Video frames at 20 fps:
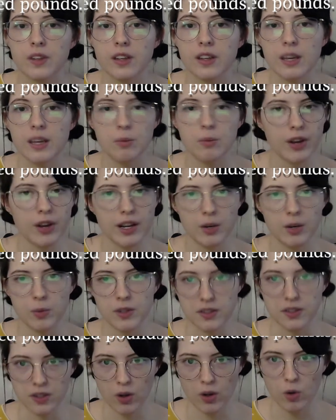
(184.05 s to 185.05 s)
He prayed it
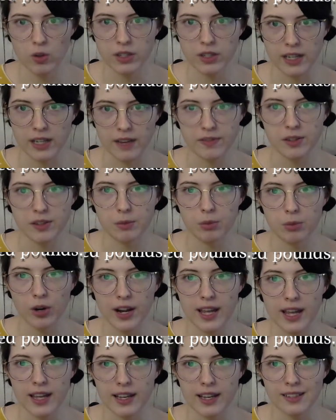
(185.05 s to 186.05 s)
wasn't old enough to
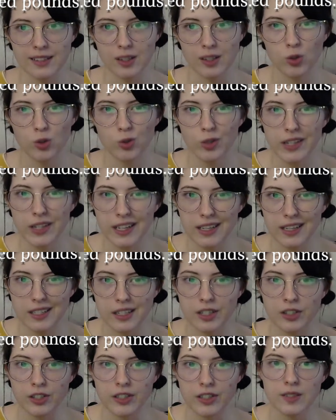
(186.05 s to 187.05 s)
break as it creaked
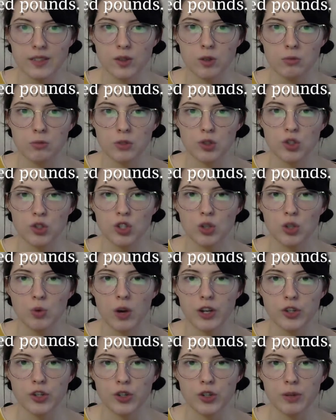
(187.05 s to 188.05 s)
under his almost
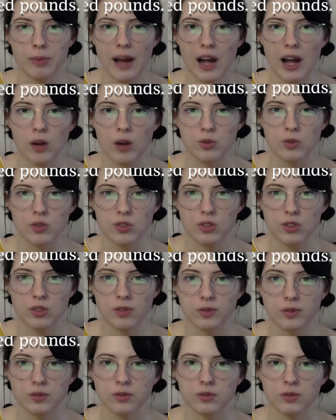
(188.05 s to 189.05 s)
200 pounds.
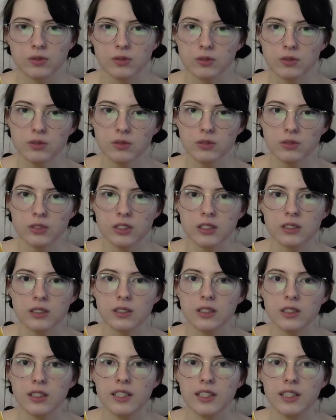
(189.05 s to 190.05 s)

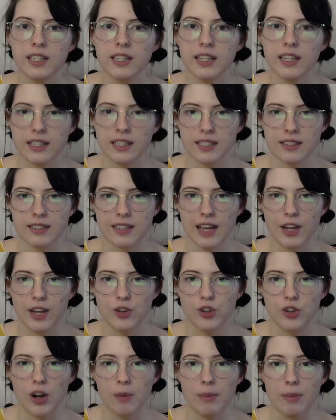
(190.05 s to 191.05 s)
He let his head
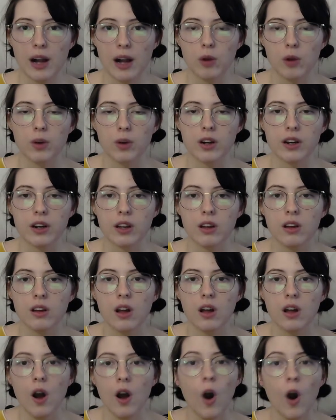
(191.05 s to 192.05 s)
drop backward,
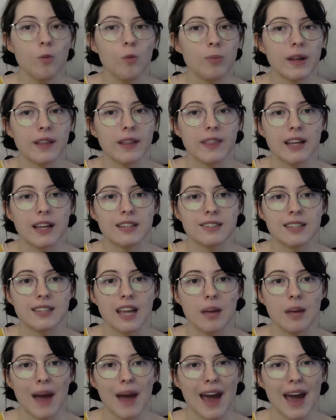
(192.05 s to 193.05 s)
hoping that
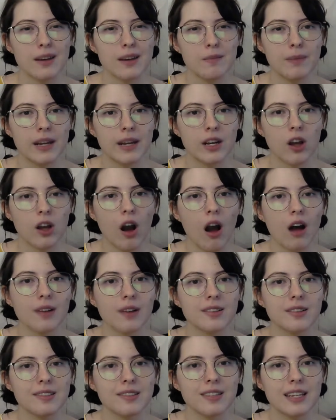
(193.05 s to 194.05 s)
Sam hadn't been
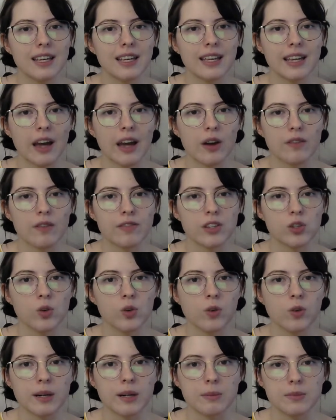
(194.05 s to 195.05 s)
caught sneaking out of the
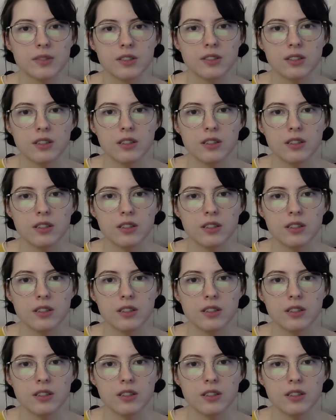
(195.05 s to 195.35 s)
dorms.